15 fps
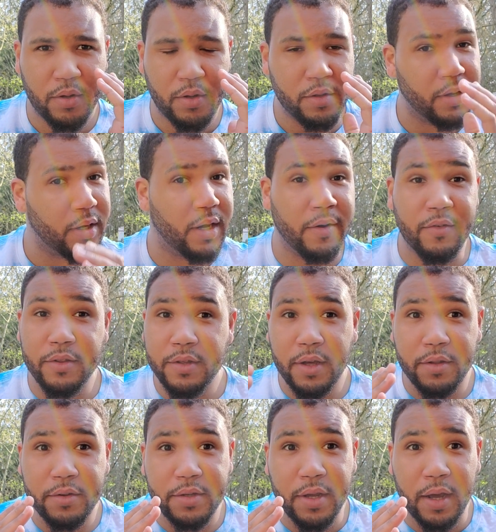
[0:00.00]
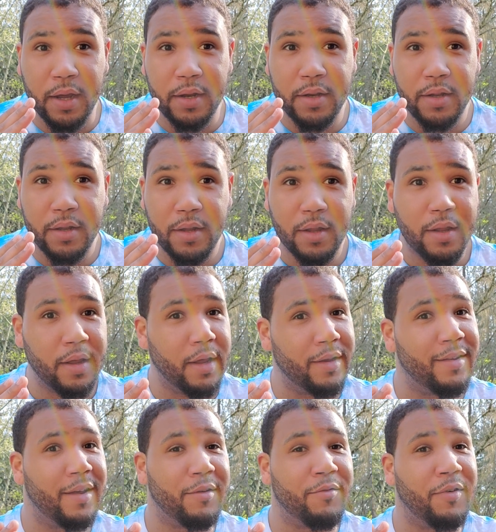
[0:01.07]
and cover the other side and
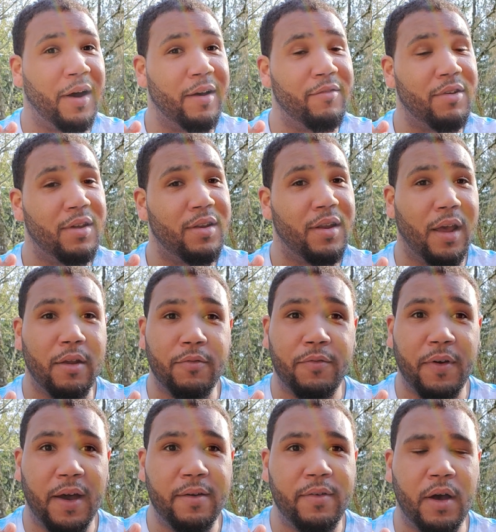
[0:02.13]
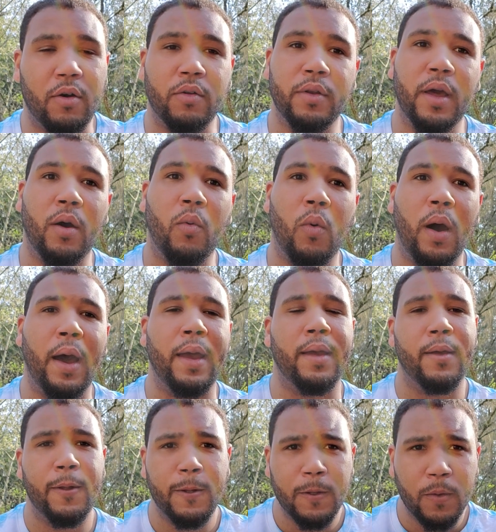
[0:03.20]
take 5 in and 5 out. Now why?
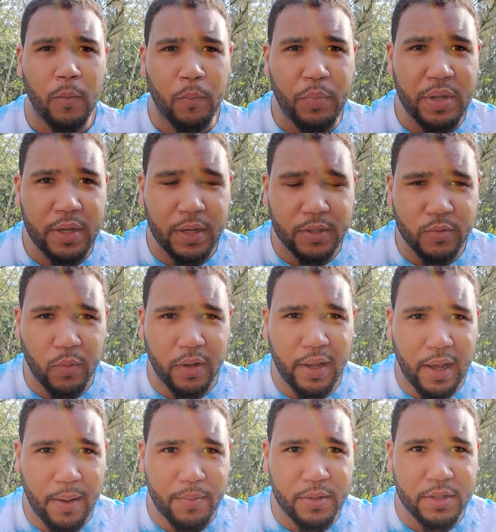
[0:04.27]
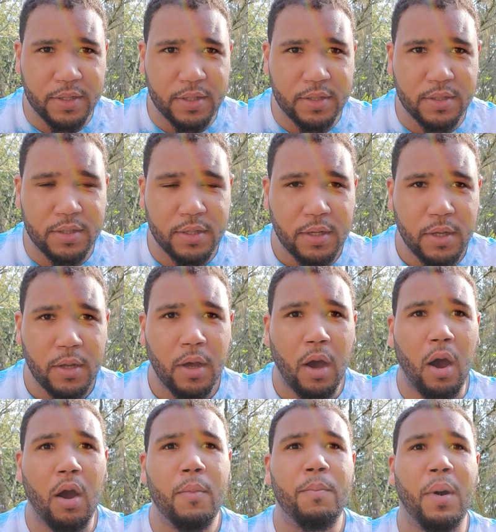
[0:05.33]
Because what happens is
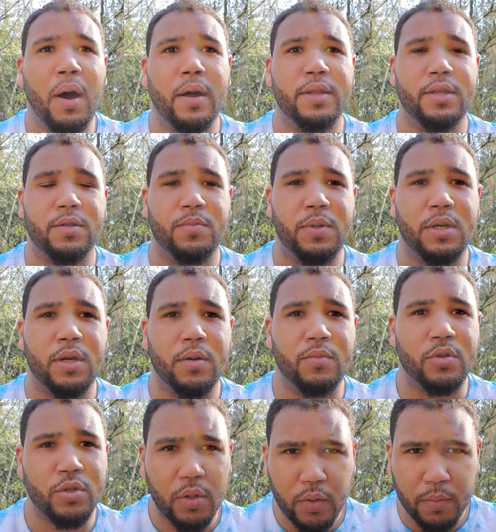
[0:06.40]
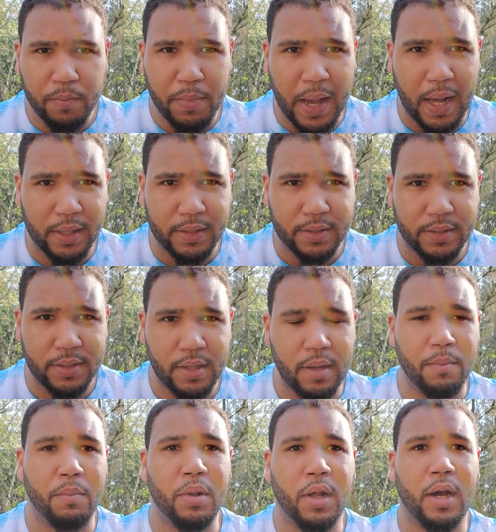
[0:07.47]
our bodies become so imbalanced
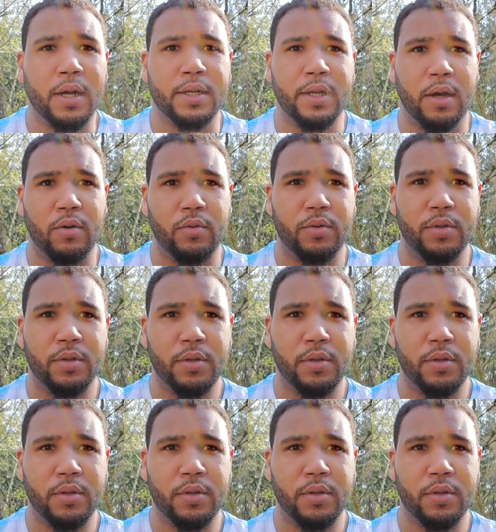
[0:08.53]
and blocked out